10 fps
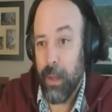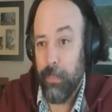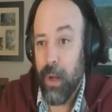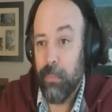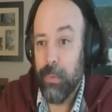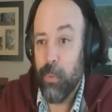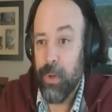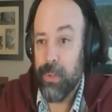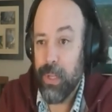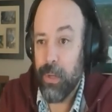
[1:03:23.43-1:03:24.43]
probably
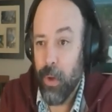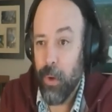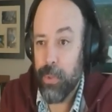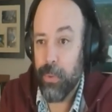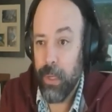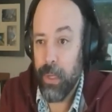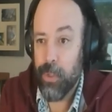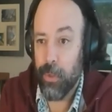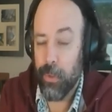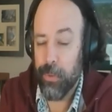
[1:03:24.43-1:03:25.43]
wouldn't say no to an
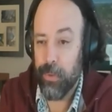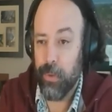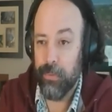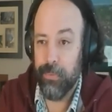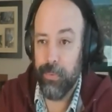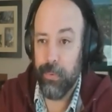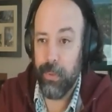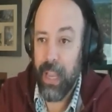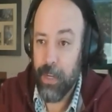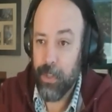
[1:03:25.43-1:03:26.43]
angel sort of
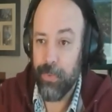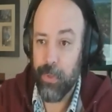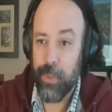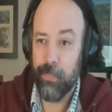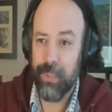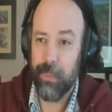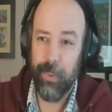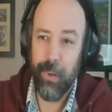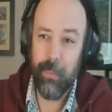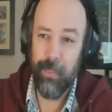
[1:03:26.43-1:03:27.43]
cash infusion, but the
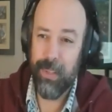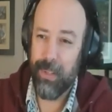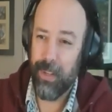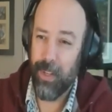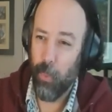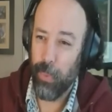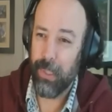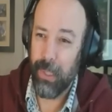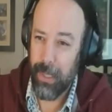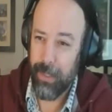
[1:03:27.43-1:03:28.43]
problem is I don't
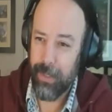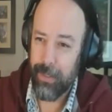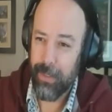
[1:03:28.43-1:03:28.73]
really need it.